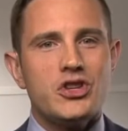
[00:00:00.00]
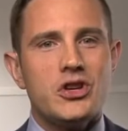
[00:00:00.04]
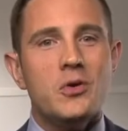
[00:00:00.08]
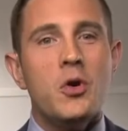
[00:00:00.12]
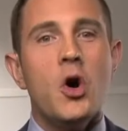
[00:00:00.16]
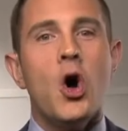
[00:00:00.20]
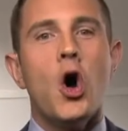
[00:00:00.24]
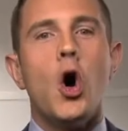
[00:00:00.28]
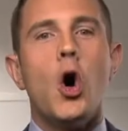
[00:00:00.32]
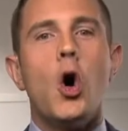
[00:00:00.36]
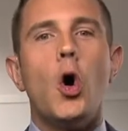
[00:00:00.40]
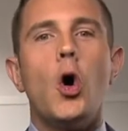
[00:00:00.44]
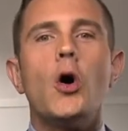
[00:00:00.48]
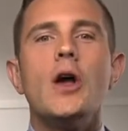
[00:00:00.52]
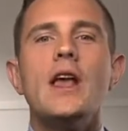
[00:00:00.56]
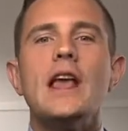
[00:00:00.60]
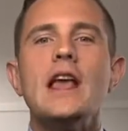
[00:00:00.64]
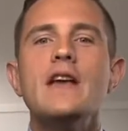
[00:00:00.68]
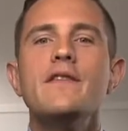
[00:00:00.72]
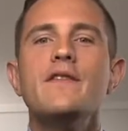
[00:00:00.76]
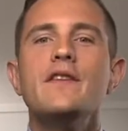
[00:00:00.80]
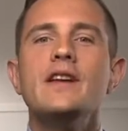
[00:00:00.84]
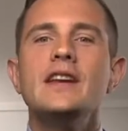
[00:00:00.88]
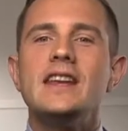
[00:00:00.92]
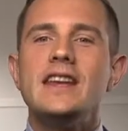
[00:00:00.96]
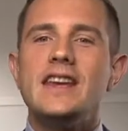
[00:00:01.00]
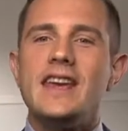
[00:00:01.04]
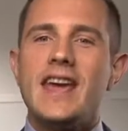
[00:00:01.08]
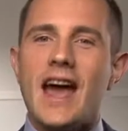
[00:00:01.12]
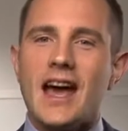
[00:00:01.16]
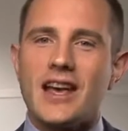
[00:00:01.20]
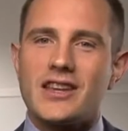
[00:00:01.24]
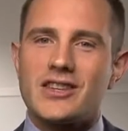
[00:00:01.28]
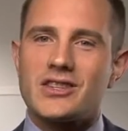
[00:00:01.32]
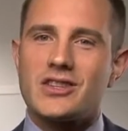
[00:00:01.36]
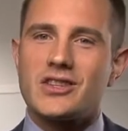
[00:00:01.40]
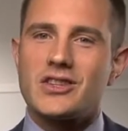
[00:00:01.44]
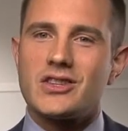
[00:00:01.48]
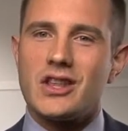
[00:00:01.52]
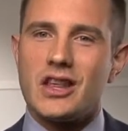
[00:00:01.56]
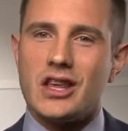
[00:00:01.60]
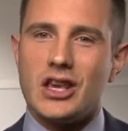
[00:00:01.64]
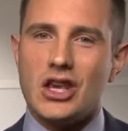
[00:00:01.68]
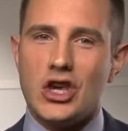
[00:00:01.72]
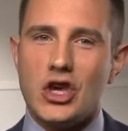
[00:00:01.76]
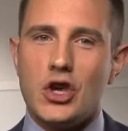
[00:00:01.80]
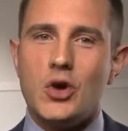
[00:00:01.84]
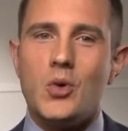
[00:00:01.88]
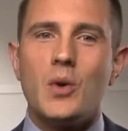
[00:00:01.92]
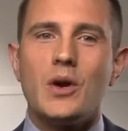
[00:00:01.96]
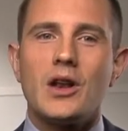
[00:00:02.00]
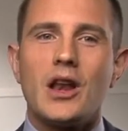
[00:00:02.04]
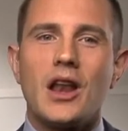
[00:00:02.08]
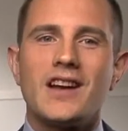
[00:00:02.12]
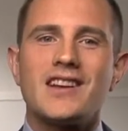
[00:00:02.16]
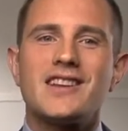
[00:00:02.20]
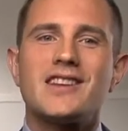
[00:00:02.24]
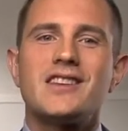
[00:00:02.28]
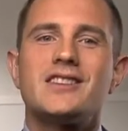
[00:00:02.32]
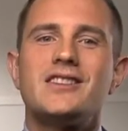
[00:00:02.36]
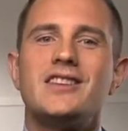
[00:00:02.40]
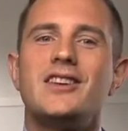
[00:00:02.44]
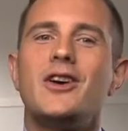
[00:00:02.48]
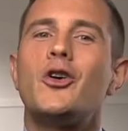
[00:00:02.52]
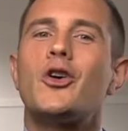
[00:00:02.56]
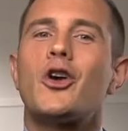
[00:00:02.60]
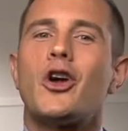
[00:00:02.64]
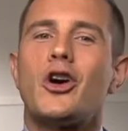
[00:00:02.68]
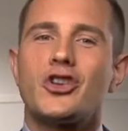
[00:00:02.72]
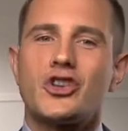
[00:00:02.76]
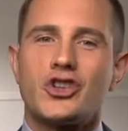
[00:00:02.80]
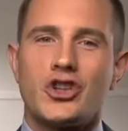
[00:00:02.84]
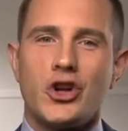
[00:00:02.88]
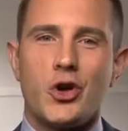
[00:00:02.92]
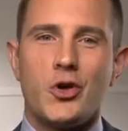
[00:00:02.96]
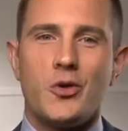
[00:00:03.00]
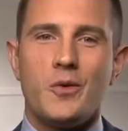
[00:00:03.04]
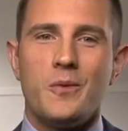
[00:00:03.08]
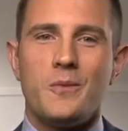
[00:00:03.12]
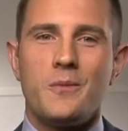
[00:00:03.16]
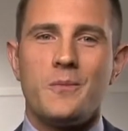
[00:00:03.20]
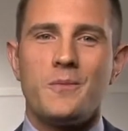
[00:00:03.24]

you or even guests that you would like to see on our show.